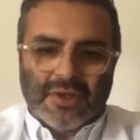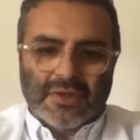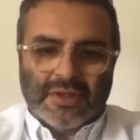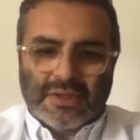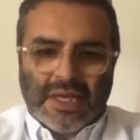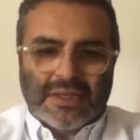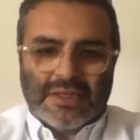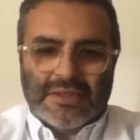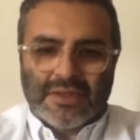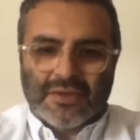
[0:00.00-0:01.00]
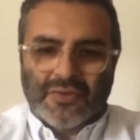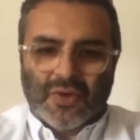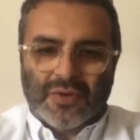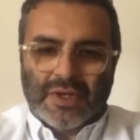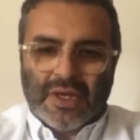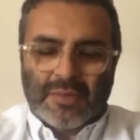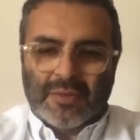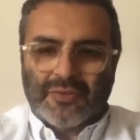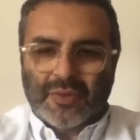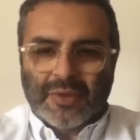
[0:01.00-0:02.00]
get easier if you already come
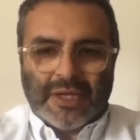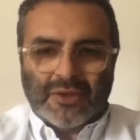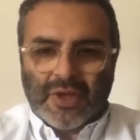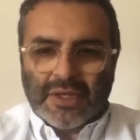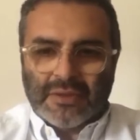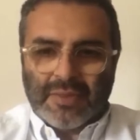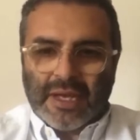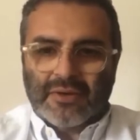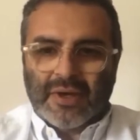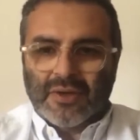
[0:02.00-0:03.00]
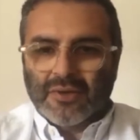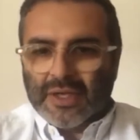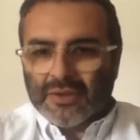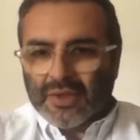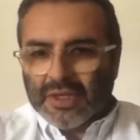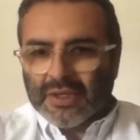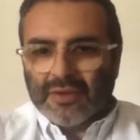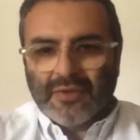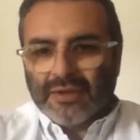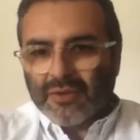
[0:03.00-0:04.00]
up from an educated background or have
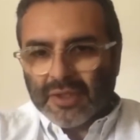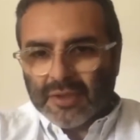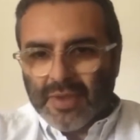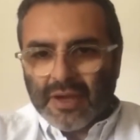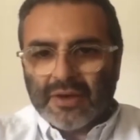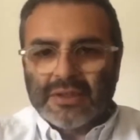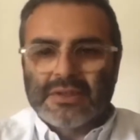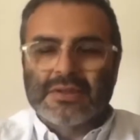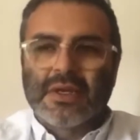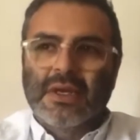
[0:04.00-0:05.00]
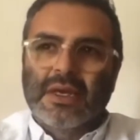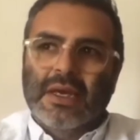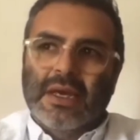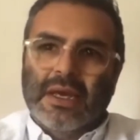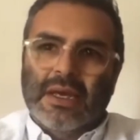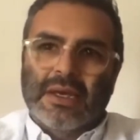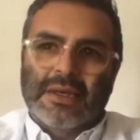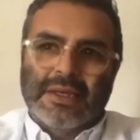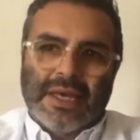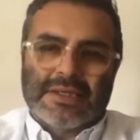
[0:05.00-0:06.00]
educated parents.
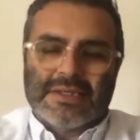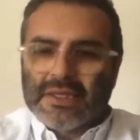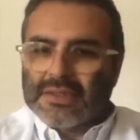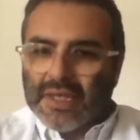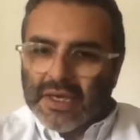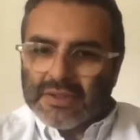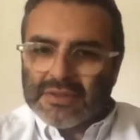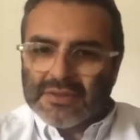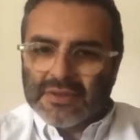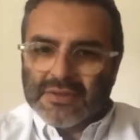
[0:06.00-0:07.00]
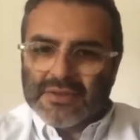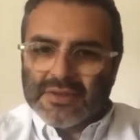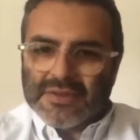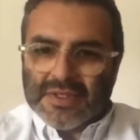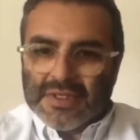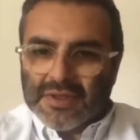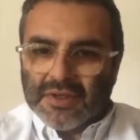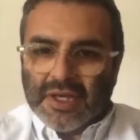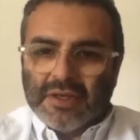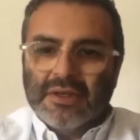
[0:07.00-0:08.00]
Yes, it's easier
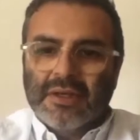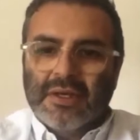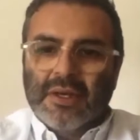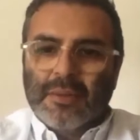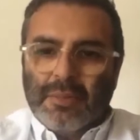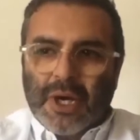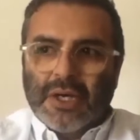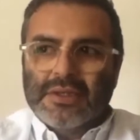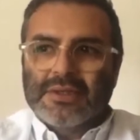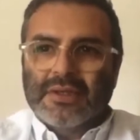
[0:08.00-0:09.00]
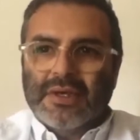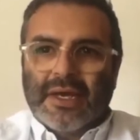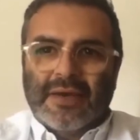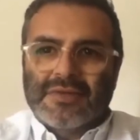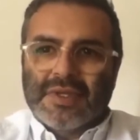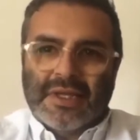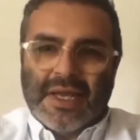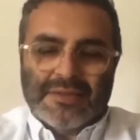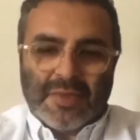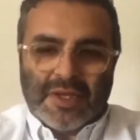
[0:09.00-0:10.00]
then. But I have seen
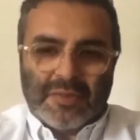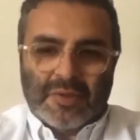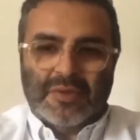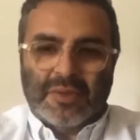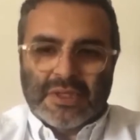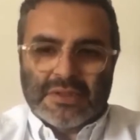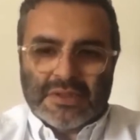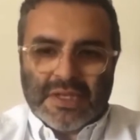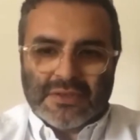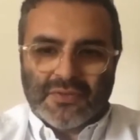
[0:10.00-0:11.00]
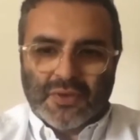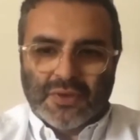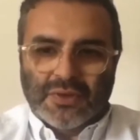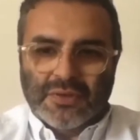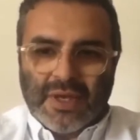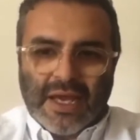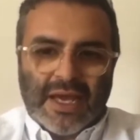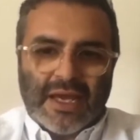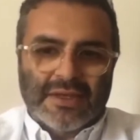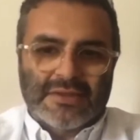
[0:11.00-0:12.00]
as many people being successful
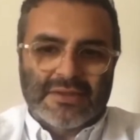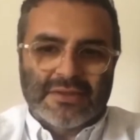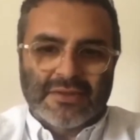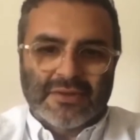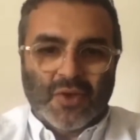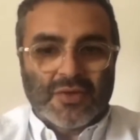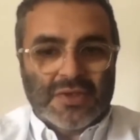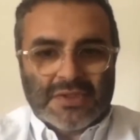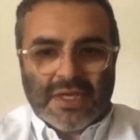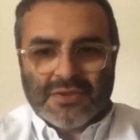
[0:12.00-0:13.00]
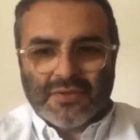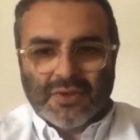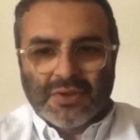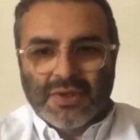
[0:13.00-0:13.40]
as non-successful,